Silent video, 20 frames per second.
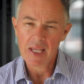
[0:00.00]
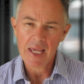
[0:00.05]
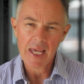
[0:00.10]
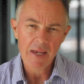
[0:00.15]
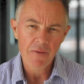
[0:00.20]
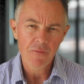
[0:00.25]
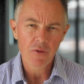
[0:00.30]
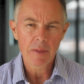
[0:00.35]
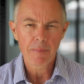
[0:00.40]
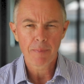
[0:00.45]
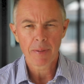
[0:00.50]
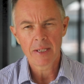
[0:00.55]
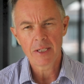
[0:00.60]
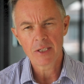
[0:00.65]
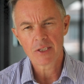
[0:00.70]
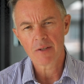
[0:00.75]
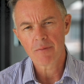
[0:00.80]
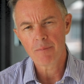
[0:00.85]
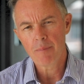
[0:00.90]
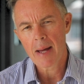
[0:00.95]
every piece
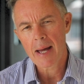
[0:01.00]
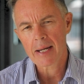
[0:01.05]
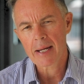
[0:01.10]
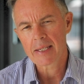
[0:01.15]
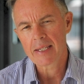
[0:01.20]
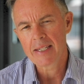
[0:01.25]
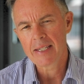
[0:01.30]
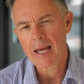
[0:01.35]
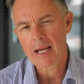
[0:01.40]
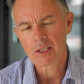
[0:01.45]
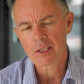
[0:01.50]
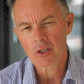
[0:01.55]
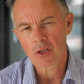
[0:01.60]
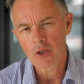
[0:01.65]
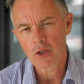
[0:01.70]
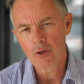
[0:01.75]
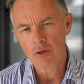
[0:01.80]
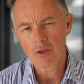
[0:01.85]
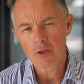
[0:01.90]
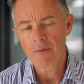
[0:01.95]
of marketing
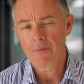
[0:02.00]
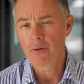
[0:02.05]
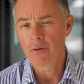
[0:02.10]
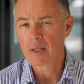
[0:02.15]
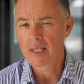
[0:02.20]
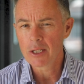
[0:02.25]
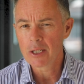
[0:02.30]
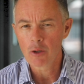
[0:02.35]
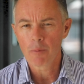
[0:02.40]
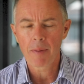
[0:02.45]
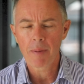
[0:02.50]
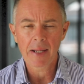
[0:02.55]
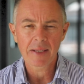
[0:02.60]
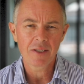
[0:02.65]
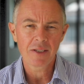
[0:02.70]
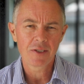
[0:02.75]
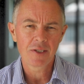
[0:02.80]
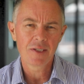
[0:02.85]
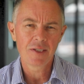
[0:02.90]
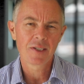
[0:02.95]
execution for legal
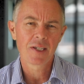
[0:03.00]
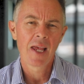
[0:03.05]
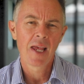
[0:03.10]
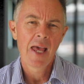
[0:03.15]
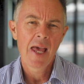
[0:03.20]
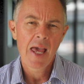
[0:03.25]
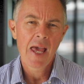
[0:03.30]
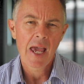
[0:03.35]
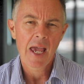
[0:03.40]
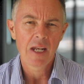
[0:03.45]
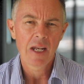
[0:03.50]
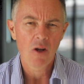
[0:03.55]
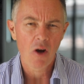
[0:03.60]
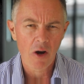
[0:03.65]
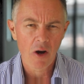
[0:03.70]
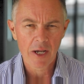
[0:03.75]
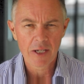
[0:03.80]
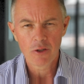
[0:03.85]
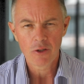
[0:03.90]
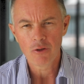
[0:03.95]
practices, and
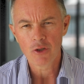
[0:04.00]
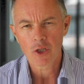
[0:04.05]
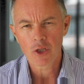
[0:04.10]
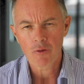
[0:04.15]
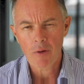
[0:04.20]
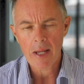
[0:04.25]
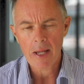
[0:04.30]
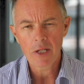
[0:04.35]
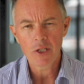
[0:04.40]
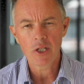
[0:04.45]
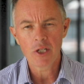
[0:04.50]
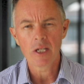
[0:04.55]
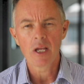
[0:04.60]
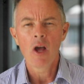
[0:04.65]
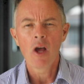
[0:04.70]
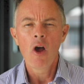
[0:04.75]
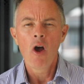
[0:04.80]
I do strategy.